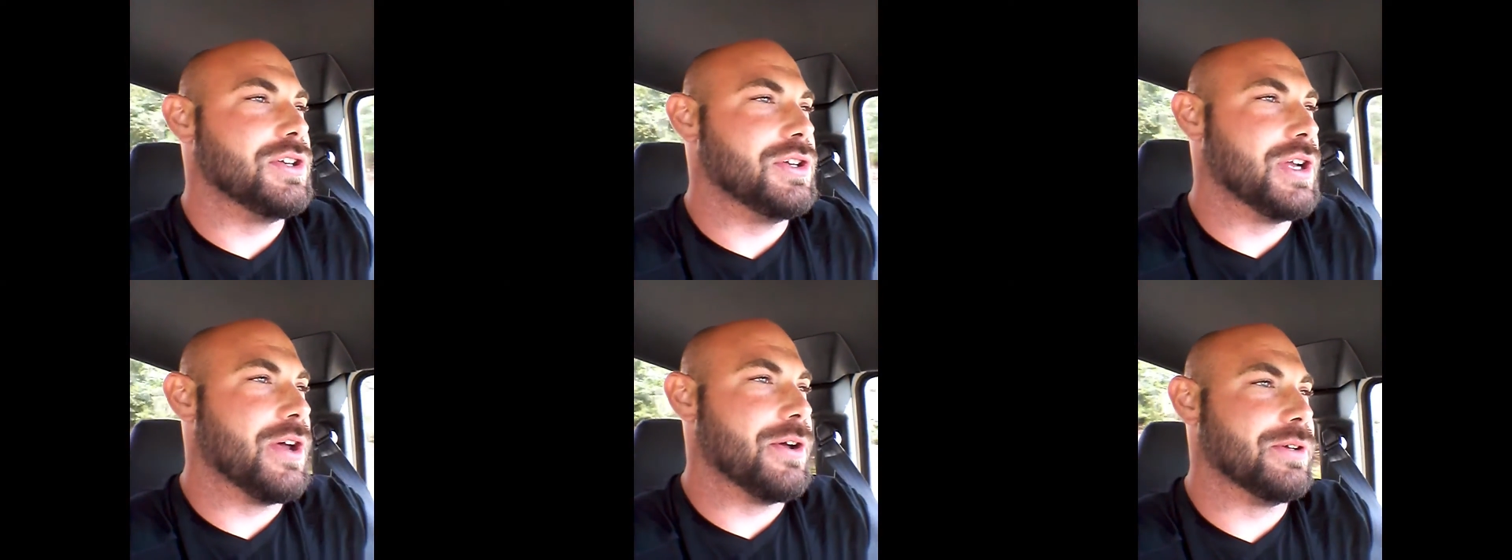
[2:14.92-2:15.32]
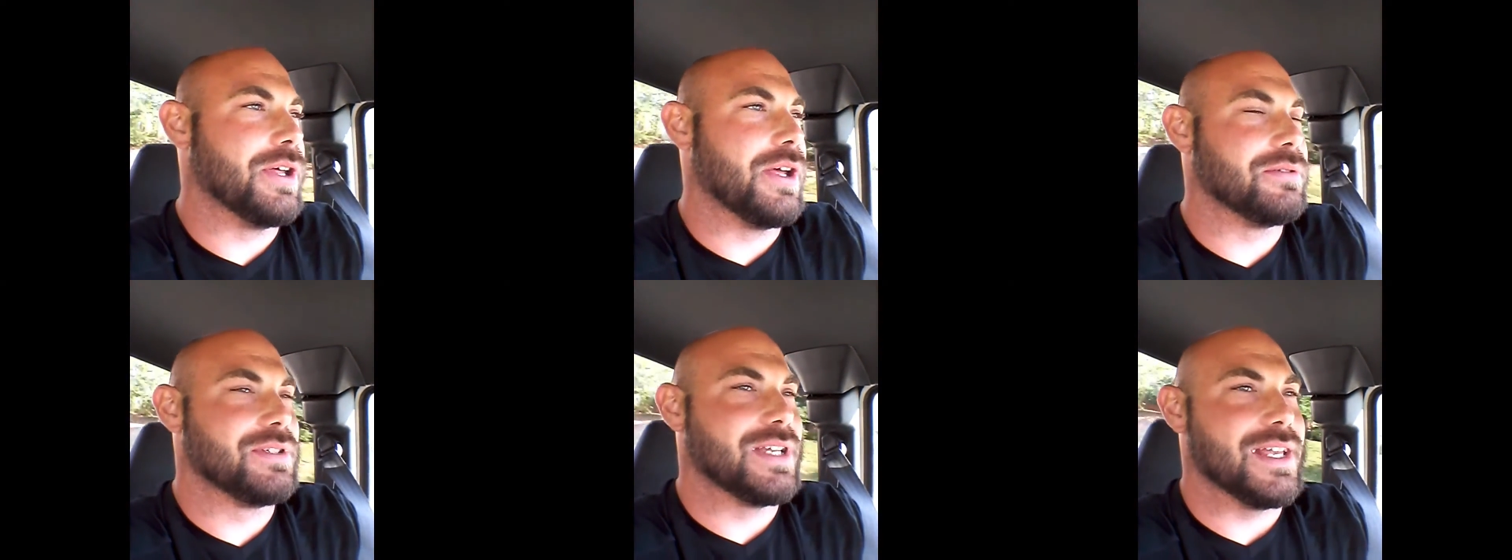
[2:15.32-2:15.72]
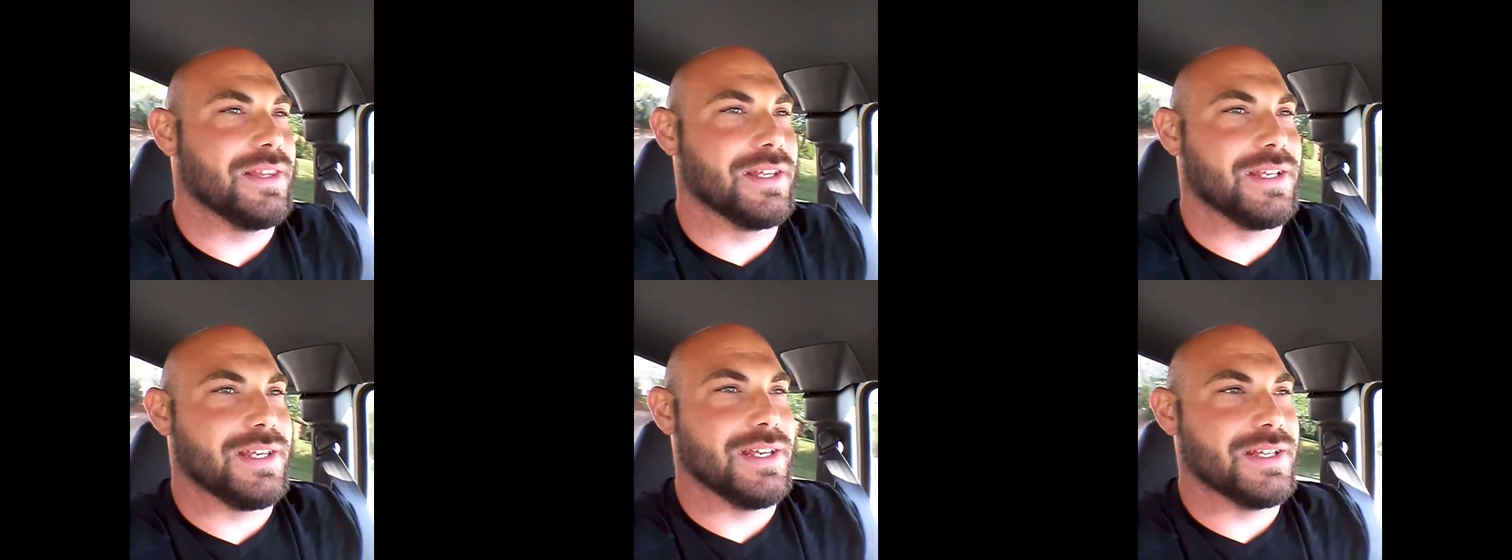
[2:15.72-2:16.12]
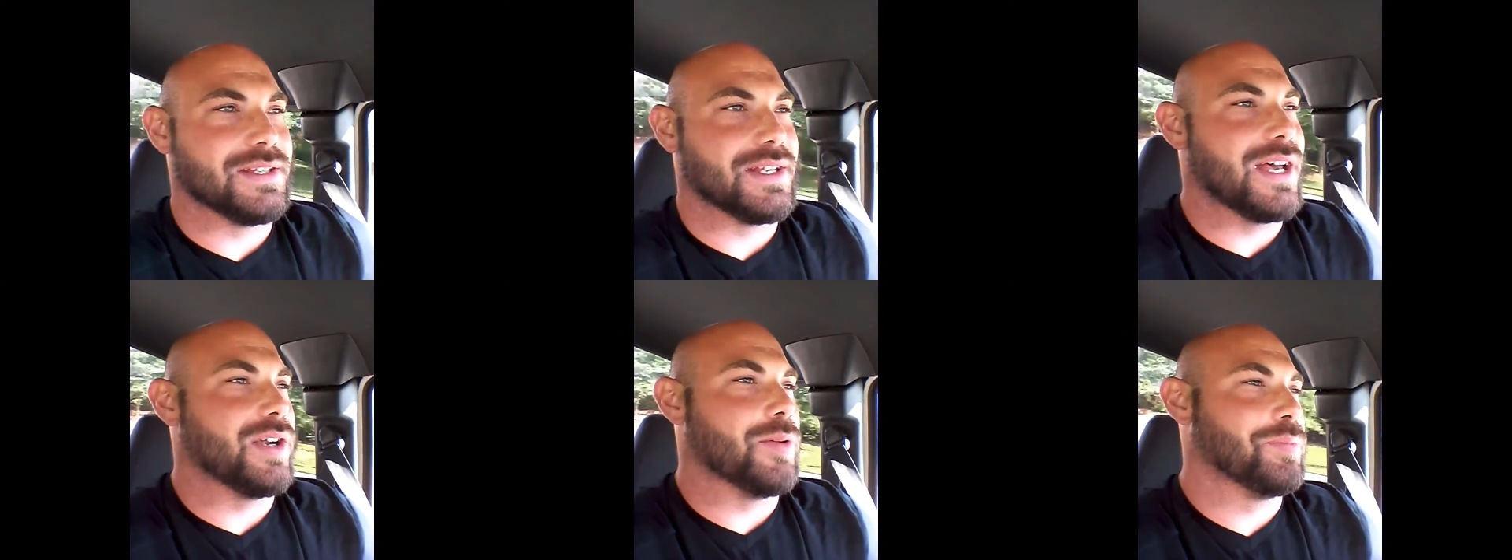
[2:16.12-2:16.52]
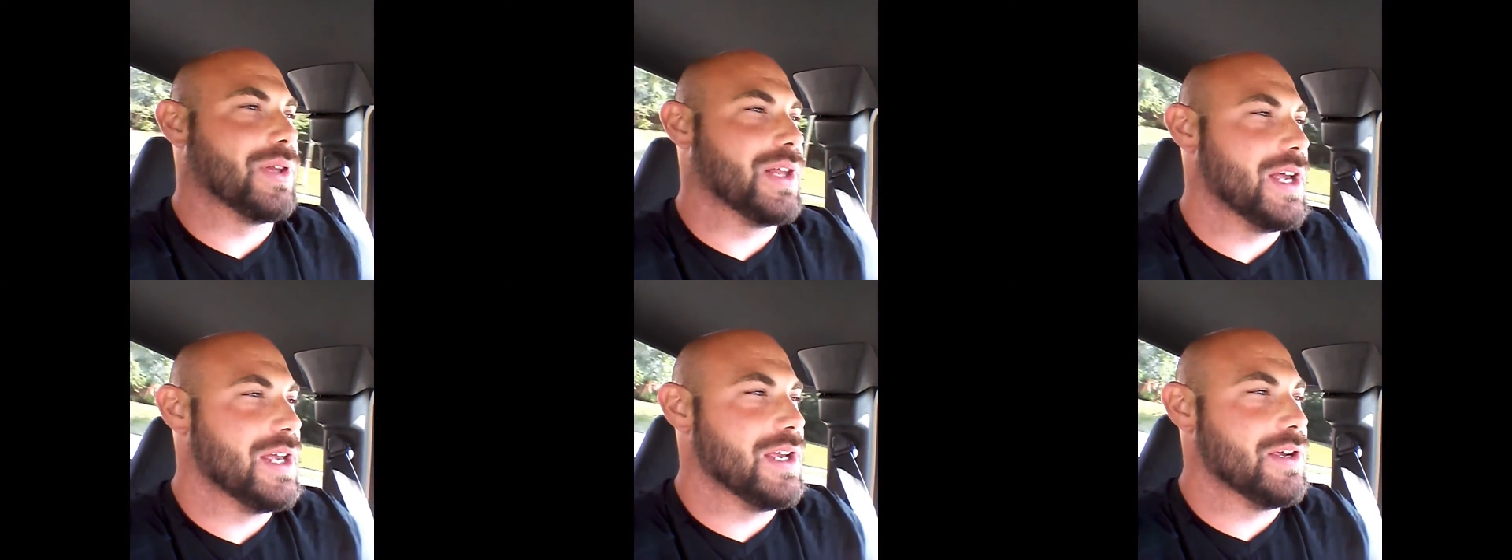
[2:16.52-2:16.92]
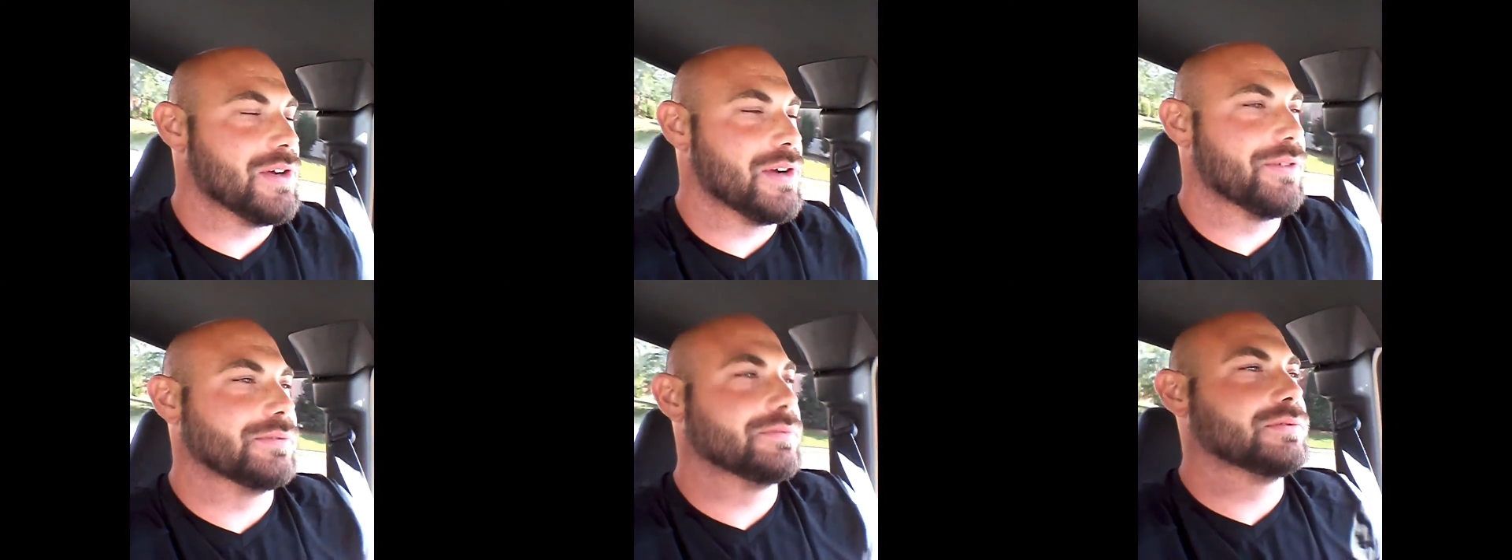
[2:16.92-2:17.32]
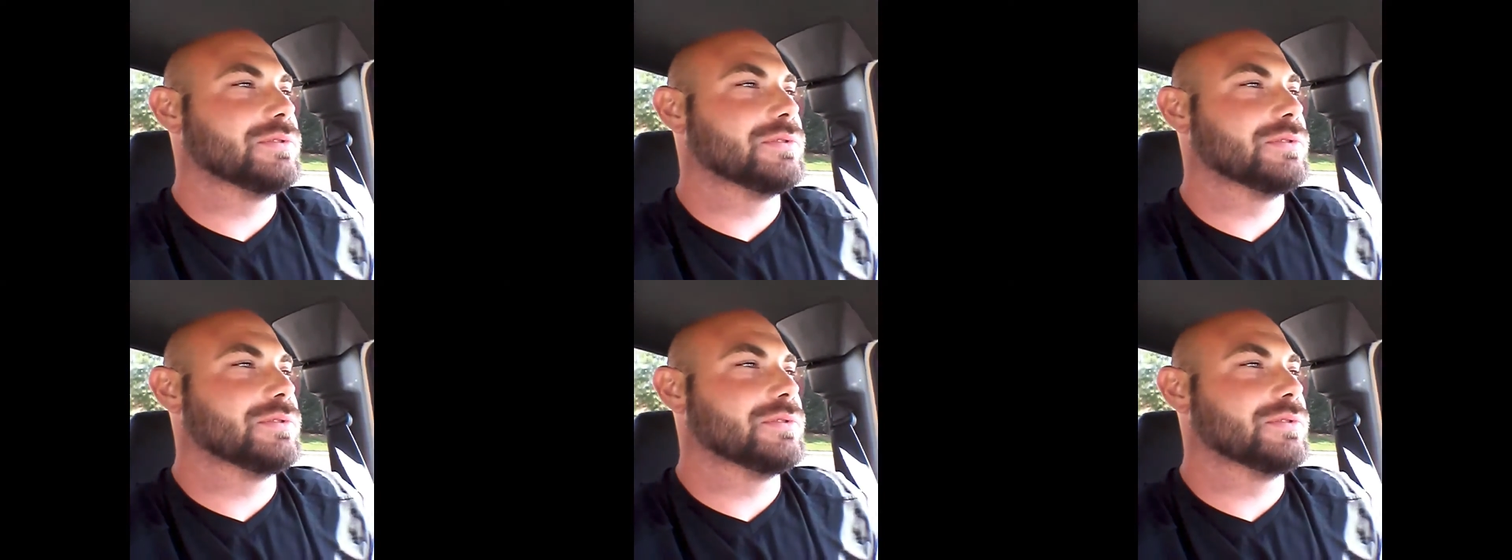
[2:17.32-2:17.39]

you know, to take the kids out to play, or,